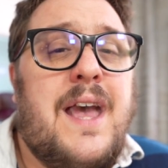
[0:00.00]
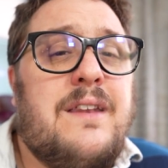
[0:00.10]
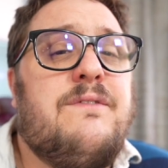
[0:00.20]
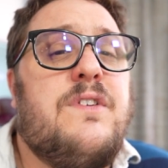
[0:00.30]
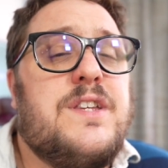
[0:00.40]

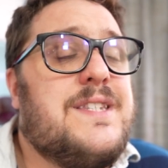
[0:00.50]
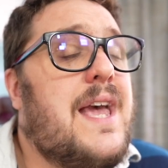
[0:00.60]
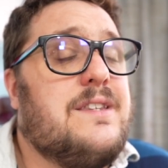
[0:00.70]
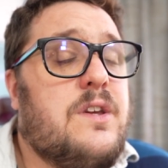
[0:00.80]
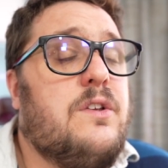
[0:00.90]
adverse
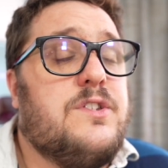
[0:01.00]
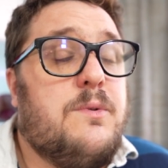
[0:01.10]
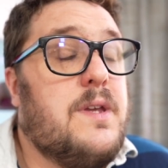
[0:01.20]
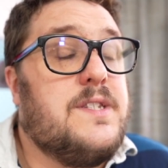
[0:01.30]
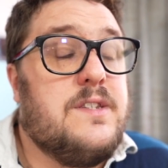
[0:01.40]
tax
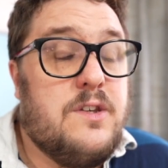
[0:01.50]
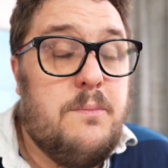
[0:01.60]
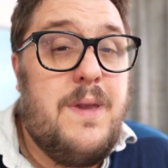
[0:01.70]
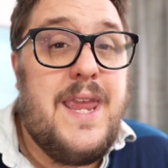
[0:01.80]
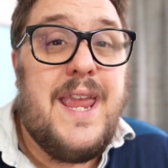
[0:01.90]
consequences
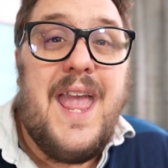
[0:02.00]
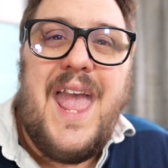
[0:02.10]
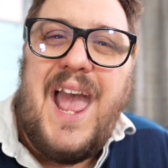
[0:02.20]
could be